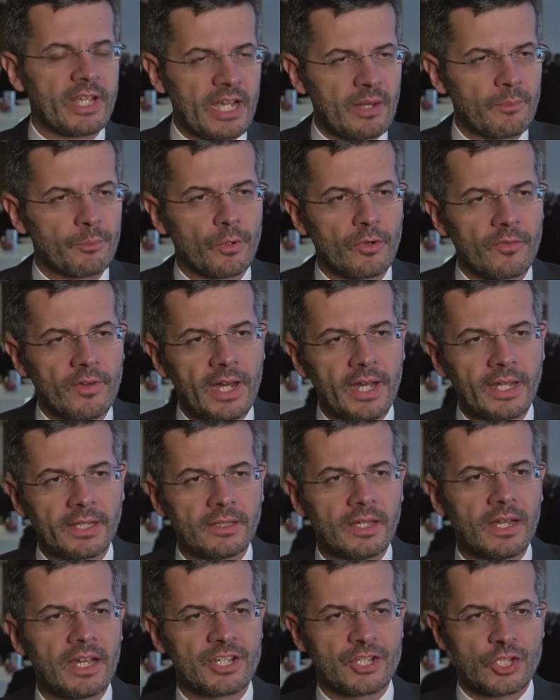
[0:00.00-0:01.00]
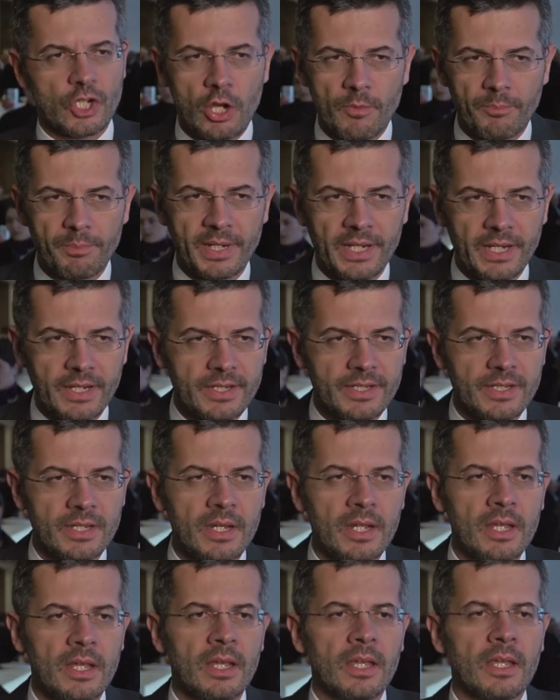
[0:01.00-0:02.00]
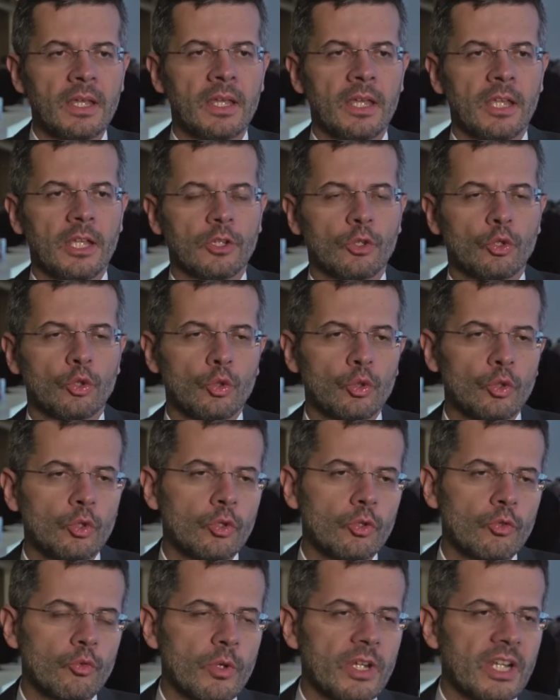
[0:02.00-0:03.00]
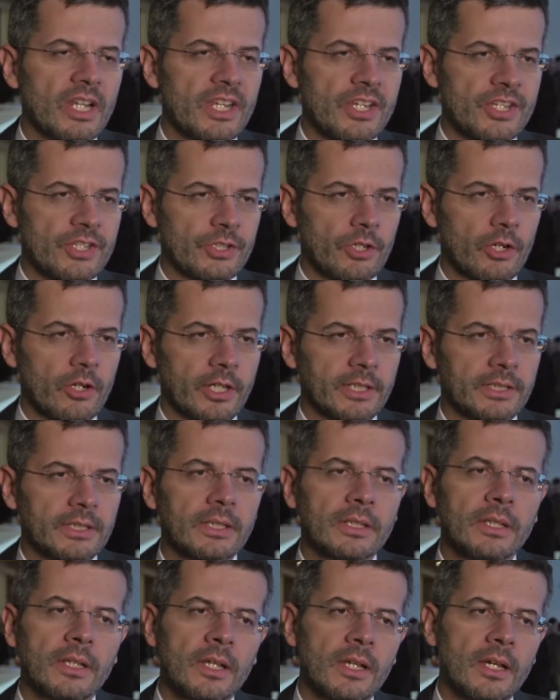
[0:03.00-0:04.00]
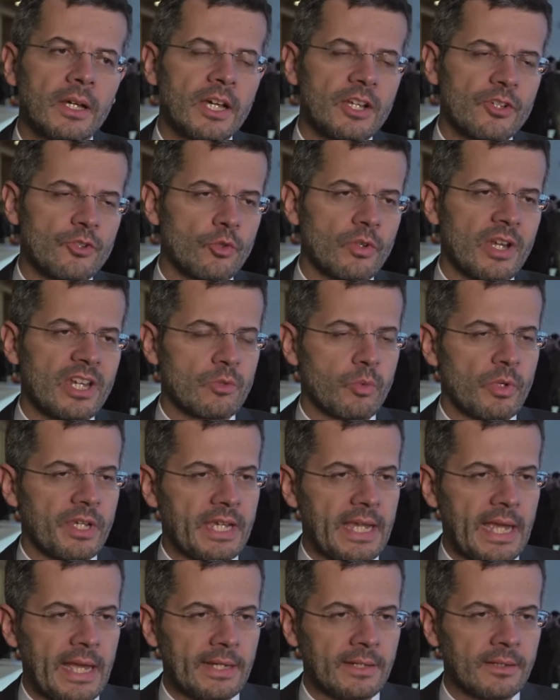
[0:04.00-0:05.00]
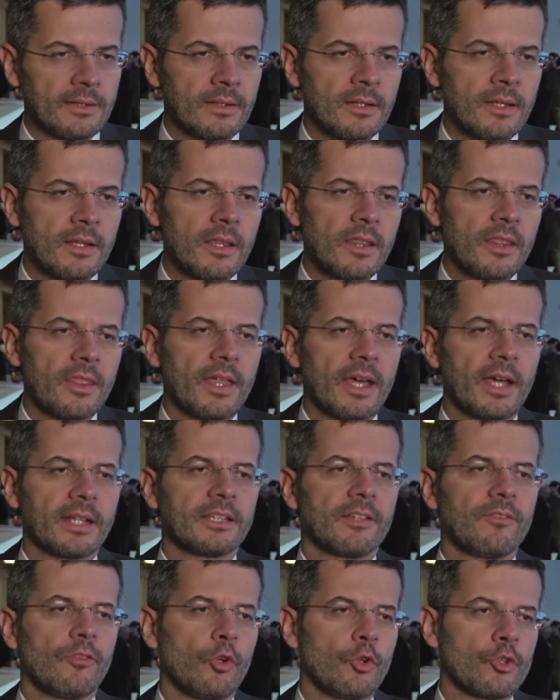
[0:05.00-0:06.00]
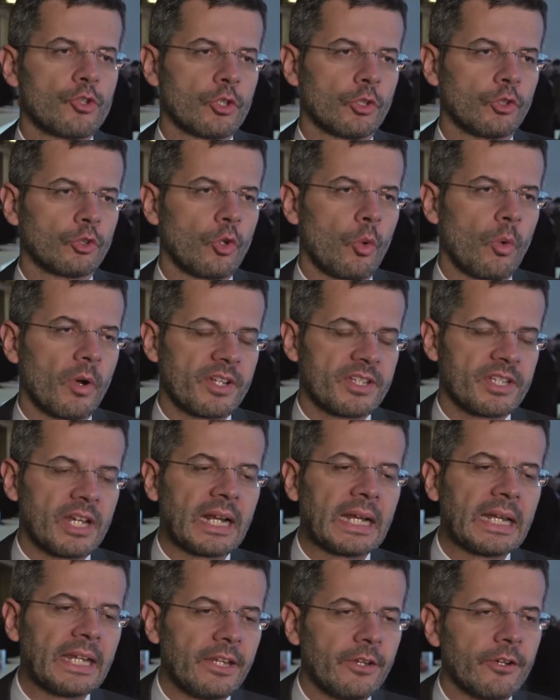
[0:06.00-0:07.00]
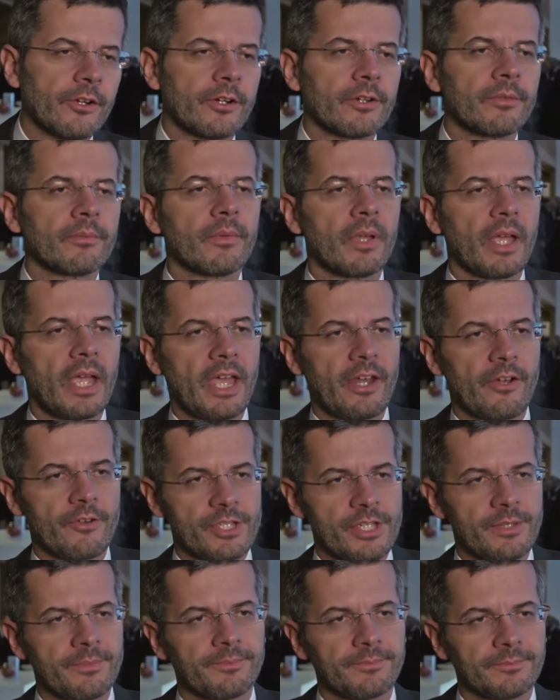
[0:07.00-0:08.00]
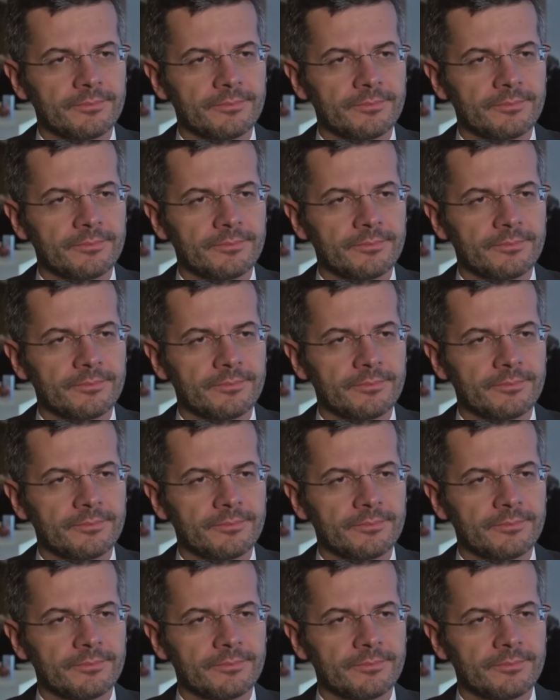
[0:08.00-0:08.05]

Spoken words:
can provide as companies to really start as soon as we can that evolution towards a cleaner energy.